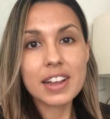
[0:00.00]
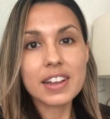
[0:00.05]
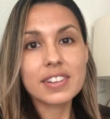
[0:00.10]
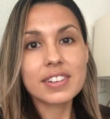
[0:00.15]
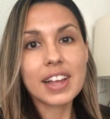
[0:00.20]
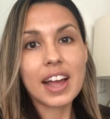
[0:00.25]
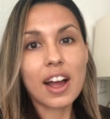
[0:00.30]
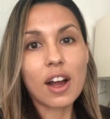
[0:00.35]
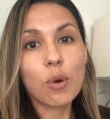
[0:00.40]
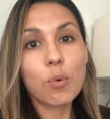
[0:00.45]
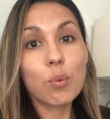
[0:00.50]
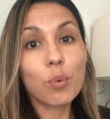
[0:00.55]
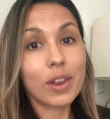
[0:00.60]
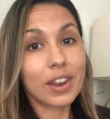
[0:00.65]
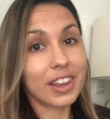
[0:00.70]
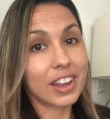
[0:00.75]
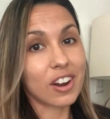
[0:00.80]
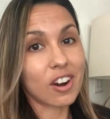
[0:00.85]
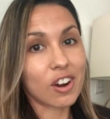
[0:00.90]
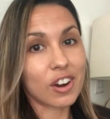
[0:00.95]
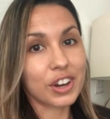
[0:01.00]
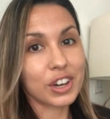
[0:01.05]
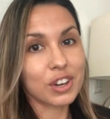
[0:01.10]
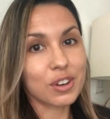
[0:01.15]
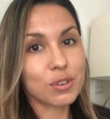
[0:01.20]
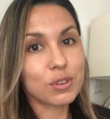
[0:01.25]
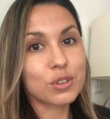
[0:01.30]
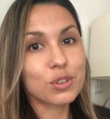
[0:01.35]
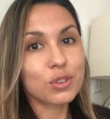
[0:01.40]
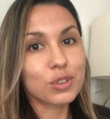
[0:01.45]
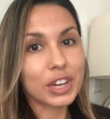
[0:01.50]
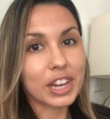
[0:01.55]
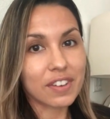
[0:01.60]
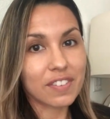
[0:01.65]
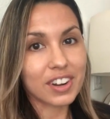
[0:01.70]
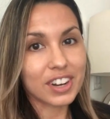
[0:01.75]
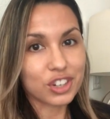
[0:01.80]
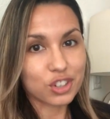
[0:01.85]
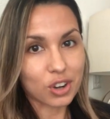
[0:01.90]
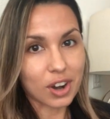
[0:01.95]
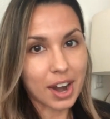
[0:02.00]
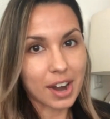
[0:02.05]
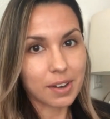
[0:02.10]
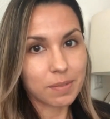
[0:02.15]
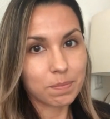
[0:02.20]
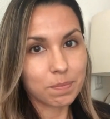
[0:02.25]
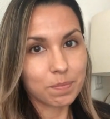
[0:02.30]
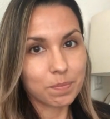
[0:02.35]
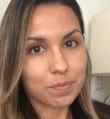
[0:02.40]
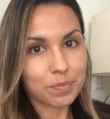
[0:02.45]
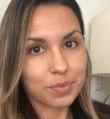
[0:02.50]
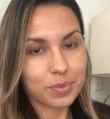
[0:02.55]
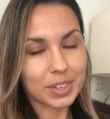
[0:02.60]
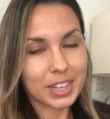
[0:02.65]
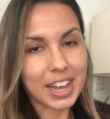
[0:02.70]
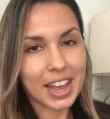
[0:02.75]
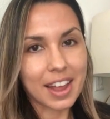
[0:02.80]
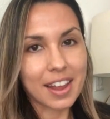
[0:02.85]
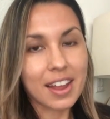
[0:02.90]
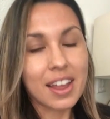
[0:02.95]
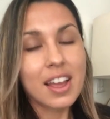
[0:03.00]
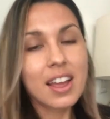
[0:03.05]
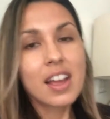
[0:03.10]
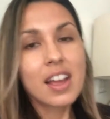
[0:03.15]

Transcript: It's how willing are you to give it a try. Okay?